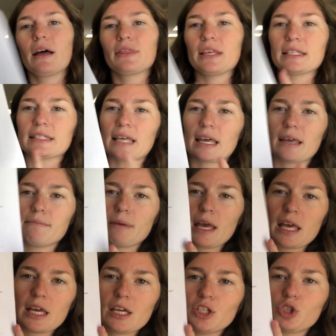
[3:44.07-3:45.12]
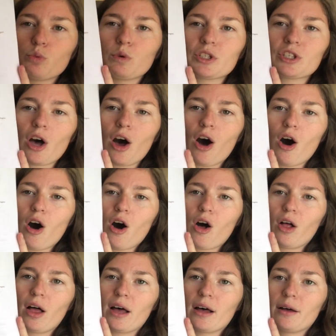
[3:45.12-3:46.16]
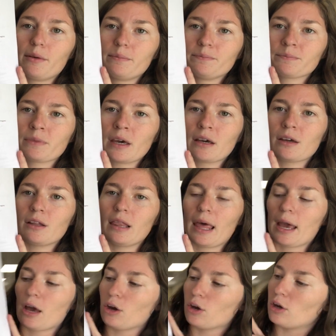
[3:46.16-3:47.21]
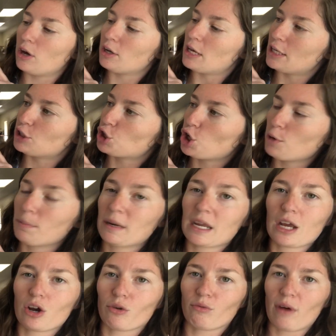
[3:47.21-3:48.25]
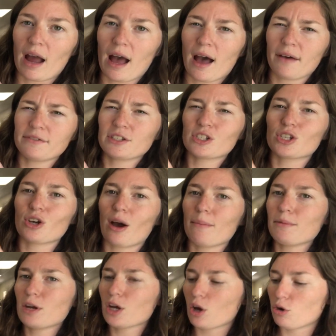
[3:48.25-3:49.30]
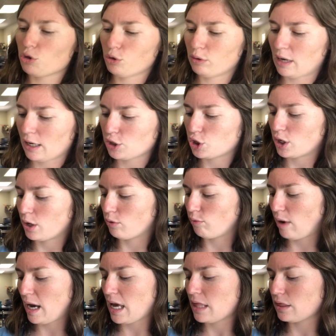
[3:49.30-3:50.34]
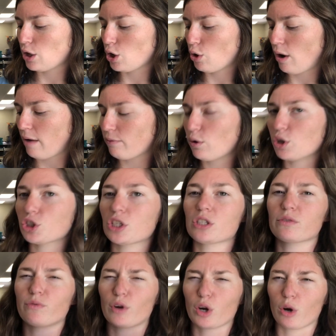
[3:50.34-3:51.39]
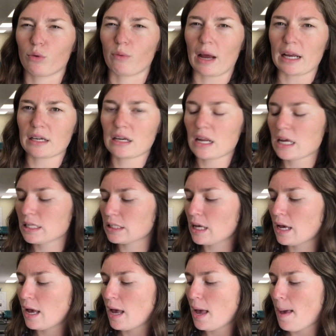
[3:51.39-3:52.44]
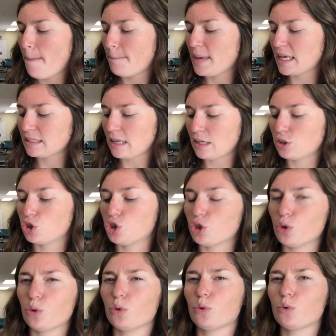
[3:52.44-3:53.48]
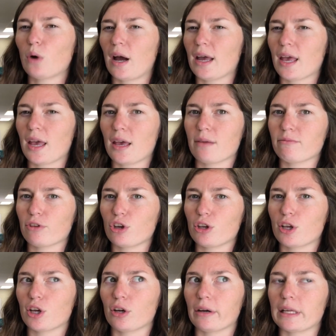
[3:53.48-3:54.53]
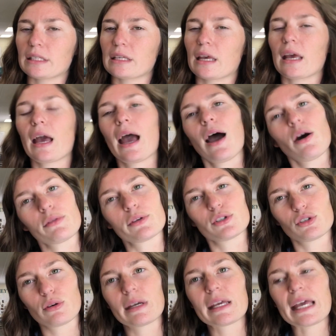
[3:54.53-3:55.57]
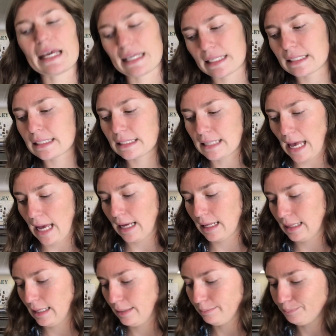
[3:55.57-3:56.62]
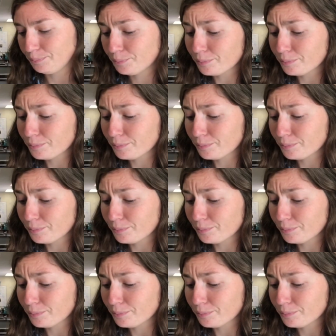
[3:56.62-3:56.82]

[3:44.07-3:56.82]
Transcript: The 2nd page was all like interpreting graphs. So I'm going to go through and actually grade the graph questions for correctness, because I am very curious like how they're doing exactly.